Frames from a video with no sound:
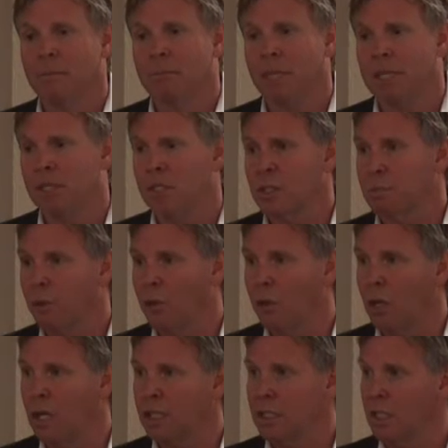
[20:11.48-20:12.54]
but there's
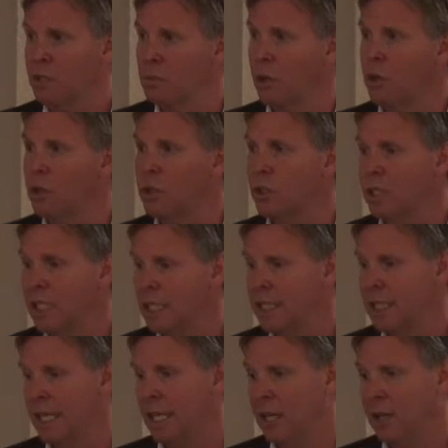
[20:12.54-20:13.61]
prolonged exposure
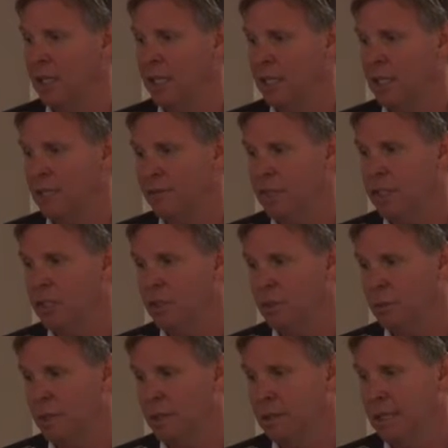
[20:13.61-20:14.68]
in the area of the
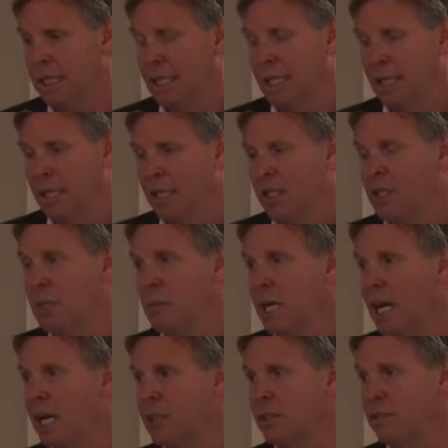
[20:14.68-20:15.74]
tumor. There's some
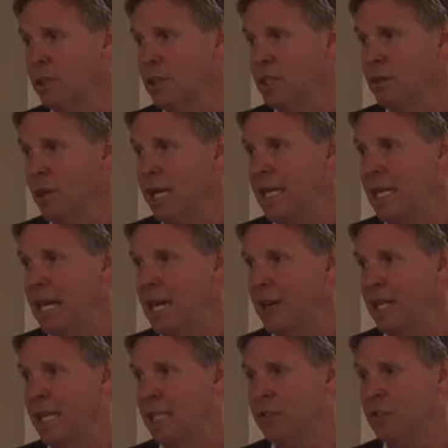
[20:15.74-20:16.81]
controversy right
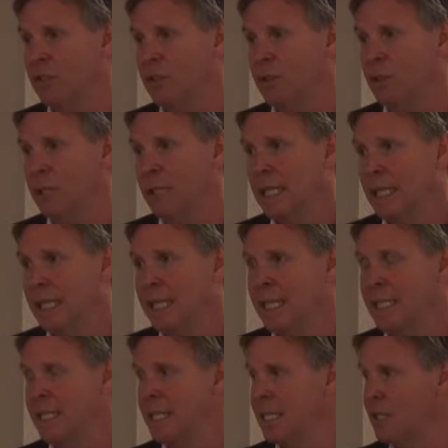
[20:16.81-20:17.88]
now as to,
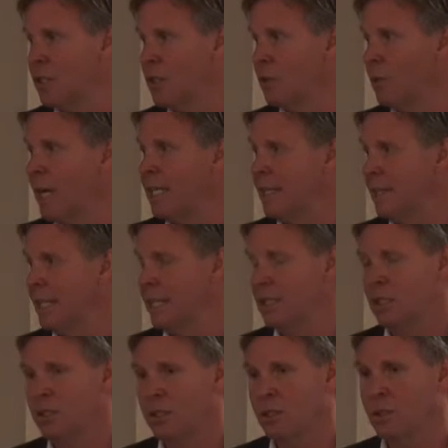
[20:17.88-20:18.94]
is this the right thing
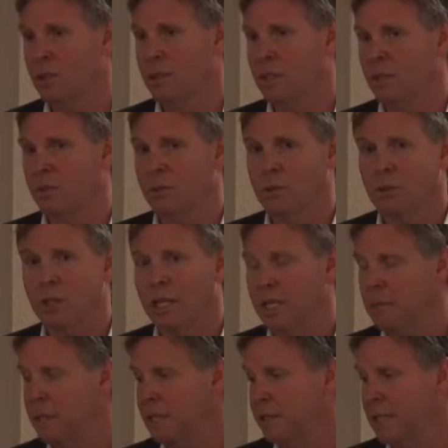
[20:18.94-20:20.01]
to do, and we'll
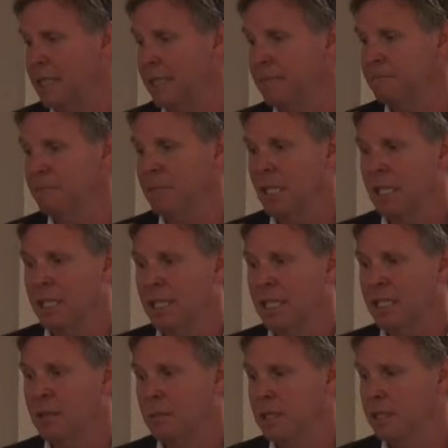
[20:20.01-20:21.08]
talk about that.
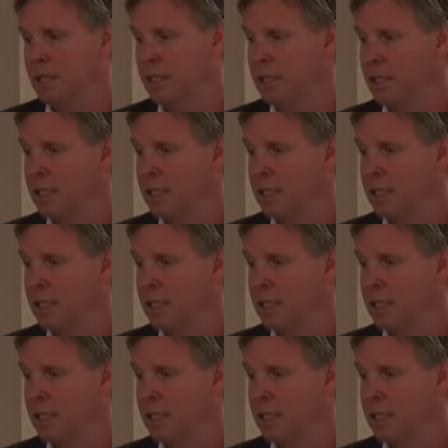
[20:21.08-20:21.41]
Next, please.